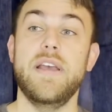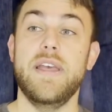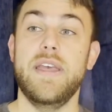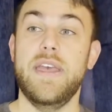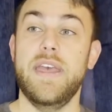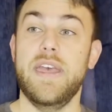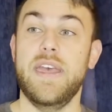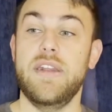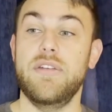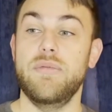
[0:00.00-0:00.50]

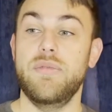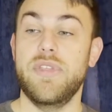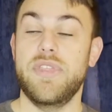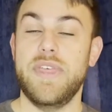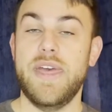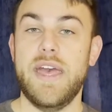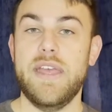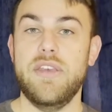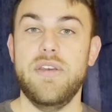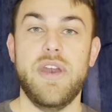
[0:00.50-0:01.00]
And with
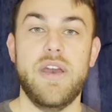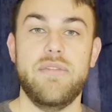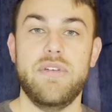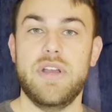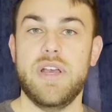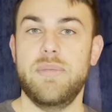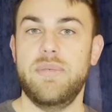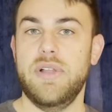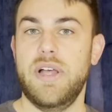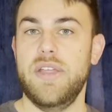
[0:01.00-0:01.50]
that, you have a
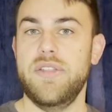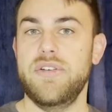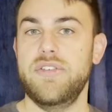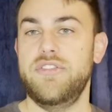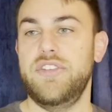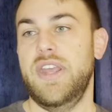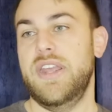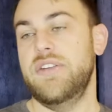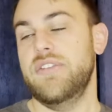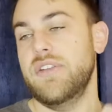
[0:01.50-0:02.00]
couple other
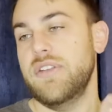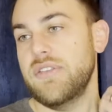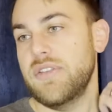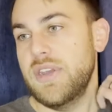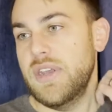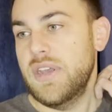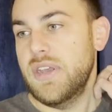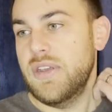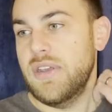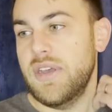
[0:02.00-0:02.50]
changes.
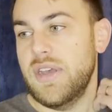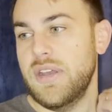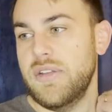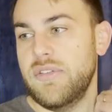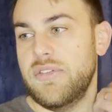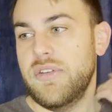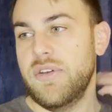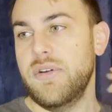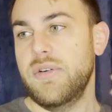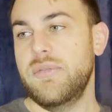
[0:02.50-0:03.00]

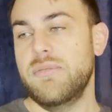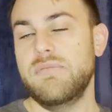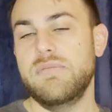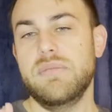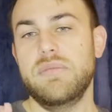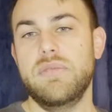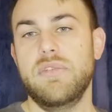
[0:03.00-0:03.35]
So